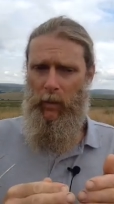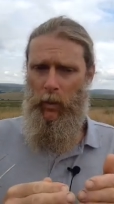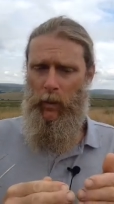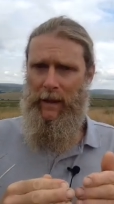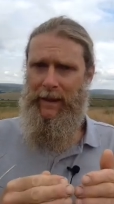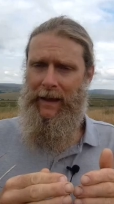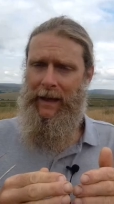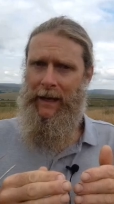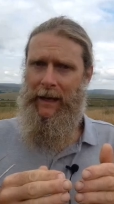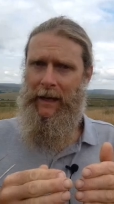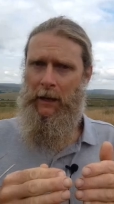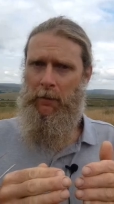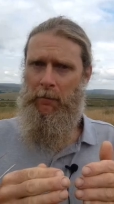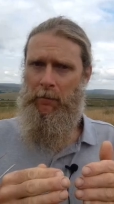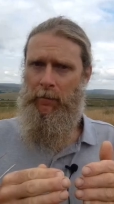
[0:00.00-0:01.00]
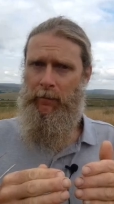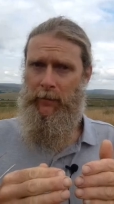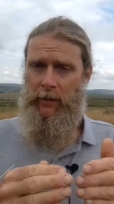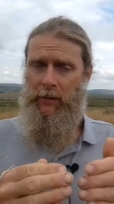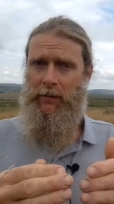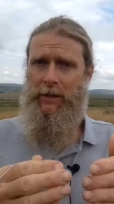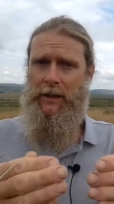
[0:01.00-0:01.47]
we then
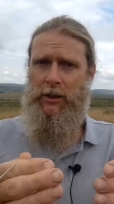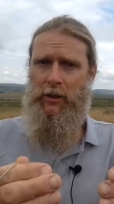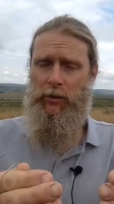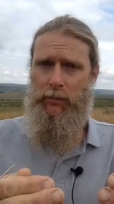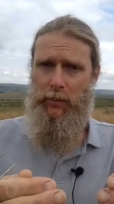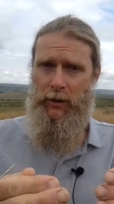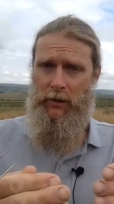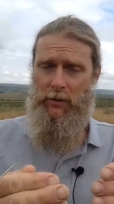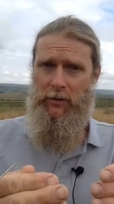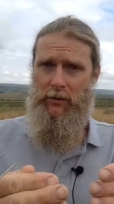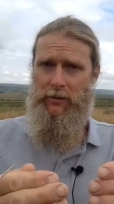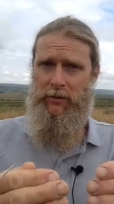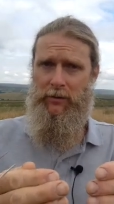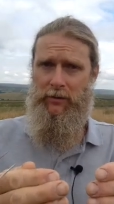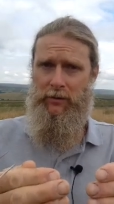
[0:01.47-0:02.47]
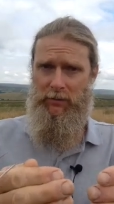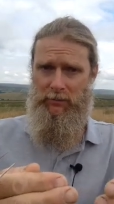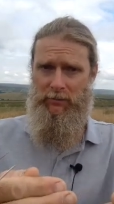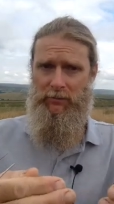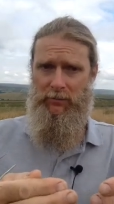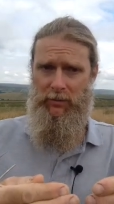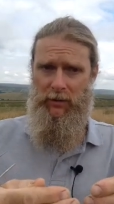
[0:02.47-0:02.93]
continue because,
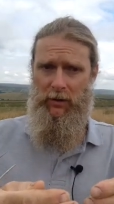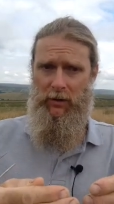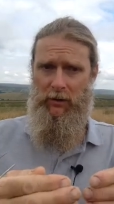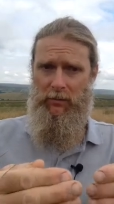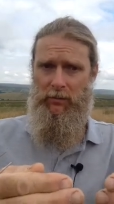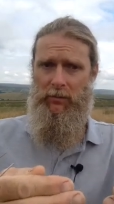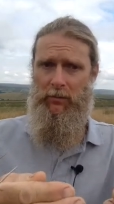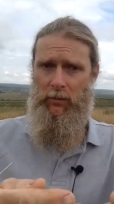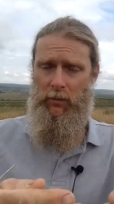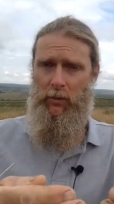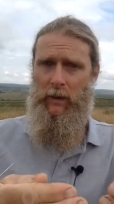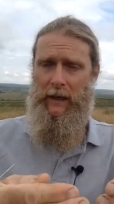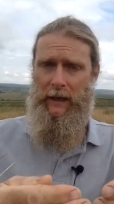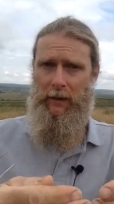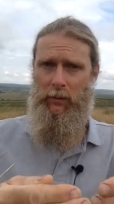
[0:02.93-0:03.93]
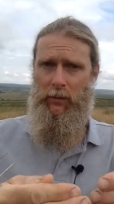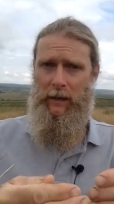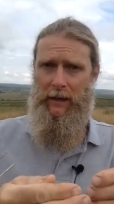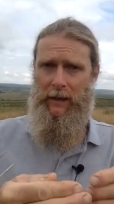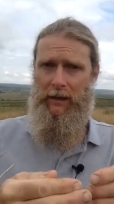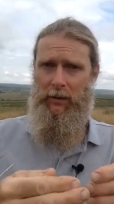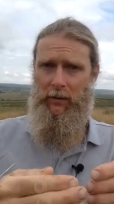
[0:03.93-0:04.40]
you know, we, we,
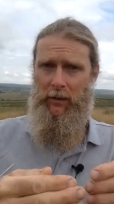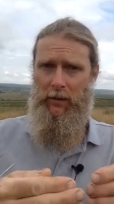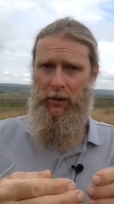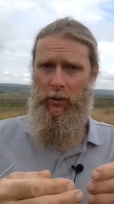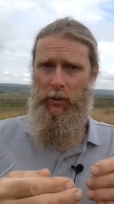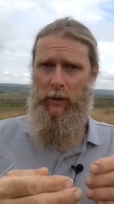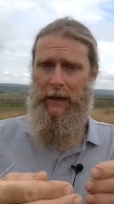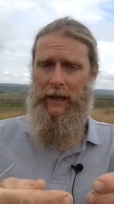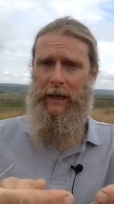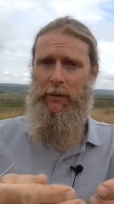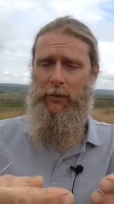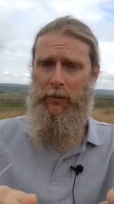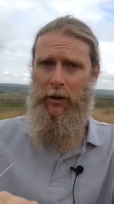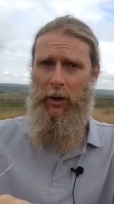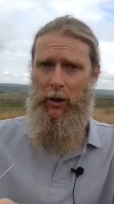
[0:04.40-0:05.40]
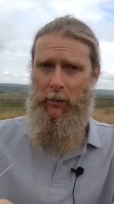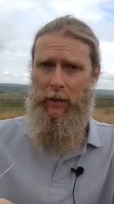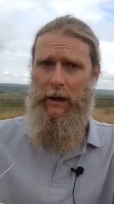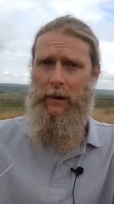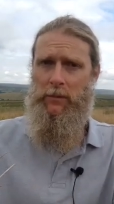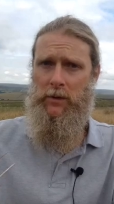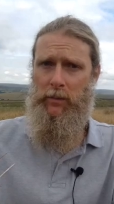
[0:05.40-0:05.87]
you know, we keep them going, it
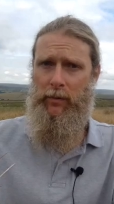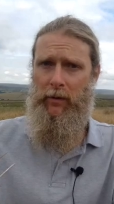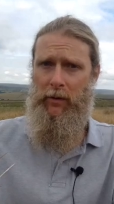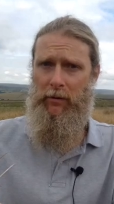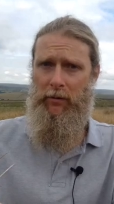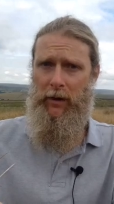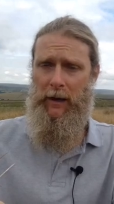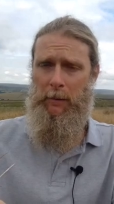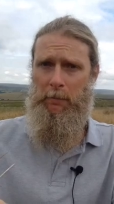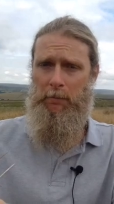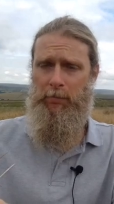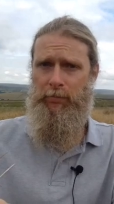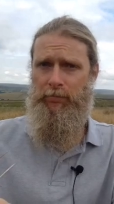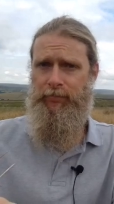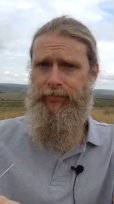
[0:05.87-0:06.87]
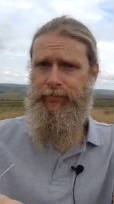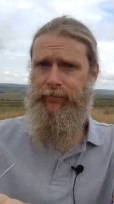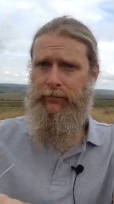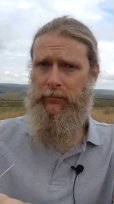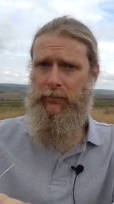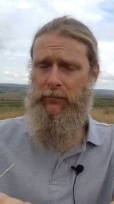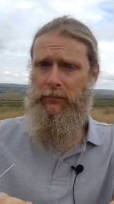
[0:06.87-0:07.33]
becomes a program.
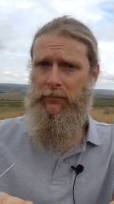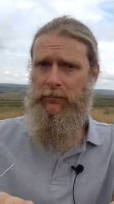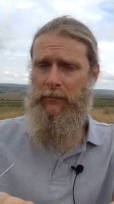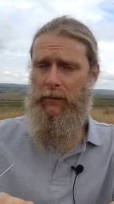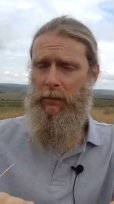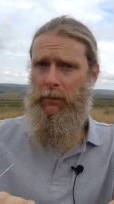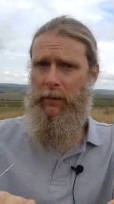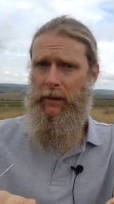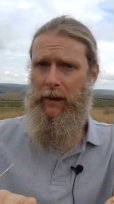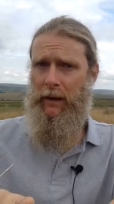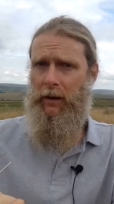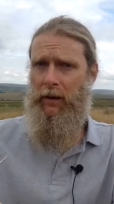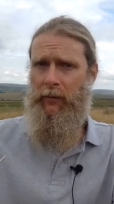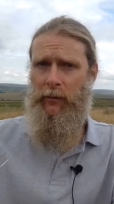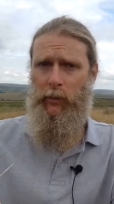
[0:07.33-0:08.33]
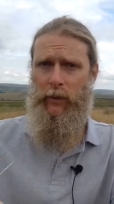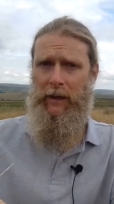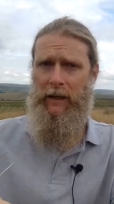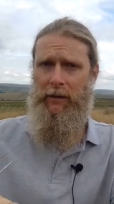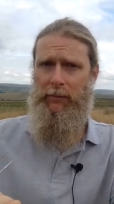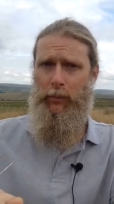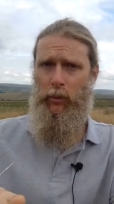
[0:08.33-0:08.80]
But then after we
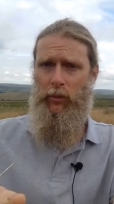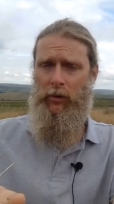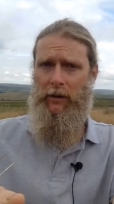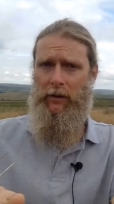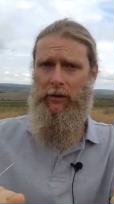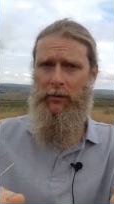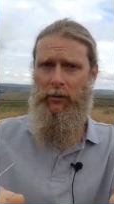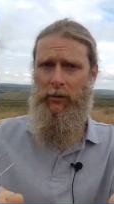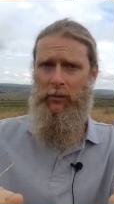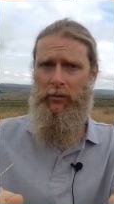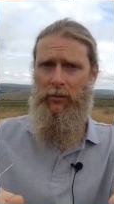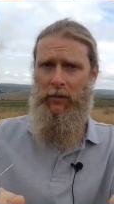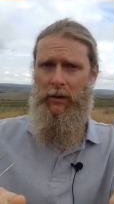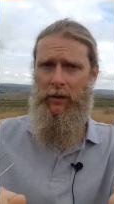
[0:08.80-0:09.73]
leave boarding school,